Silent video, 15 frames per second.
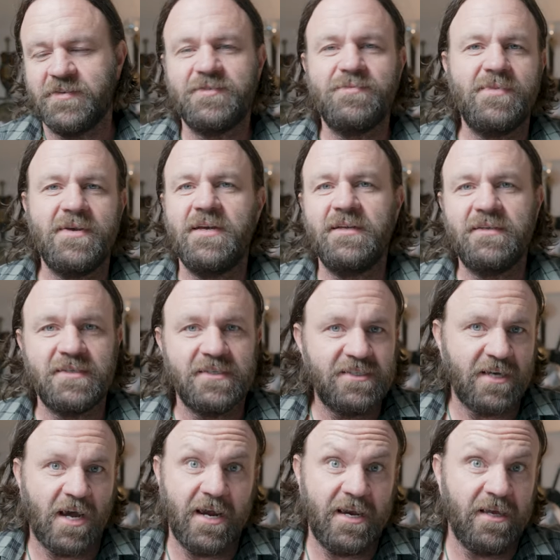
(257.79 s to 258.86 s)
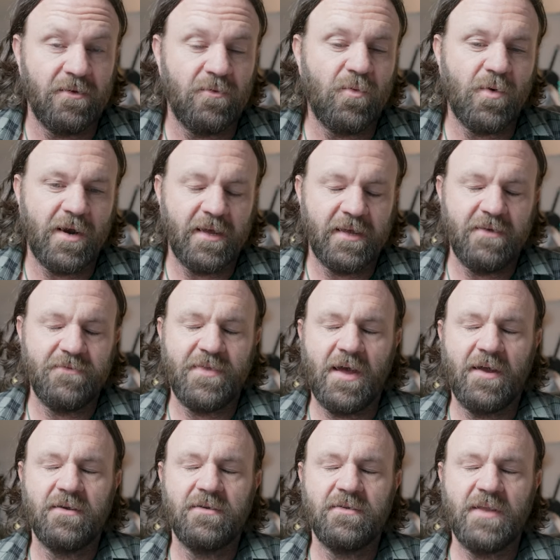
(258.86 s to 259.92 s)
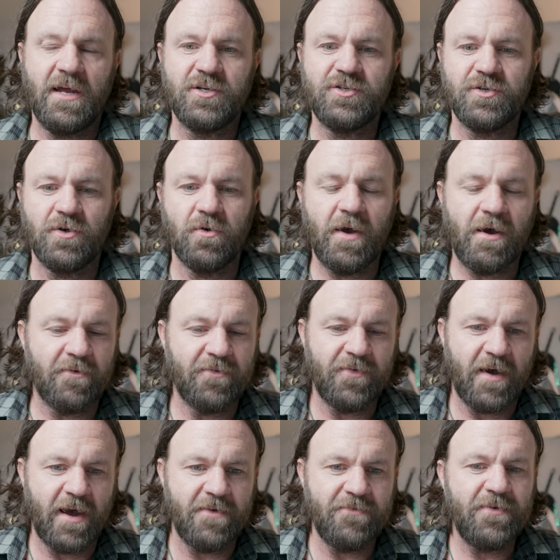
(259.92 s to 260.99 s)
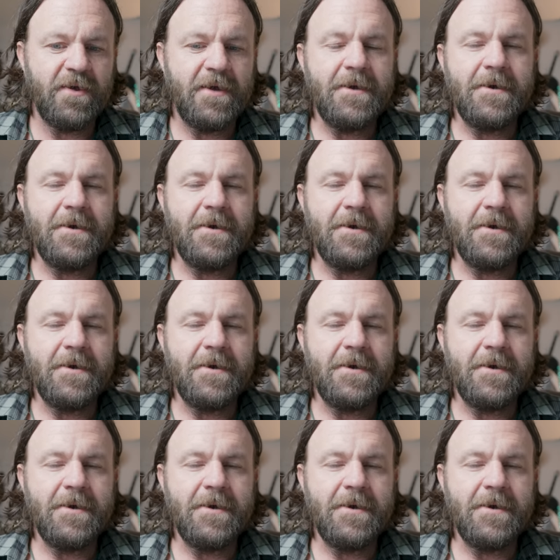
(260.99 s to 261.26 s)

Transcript: It's me deciding what I give that that show out of five.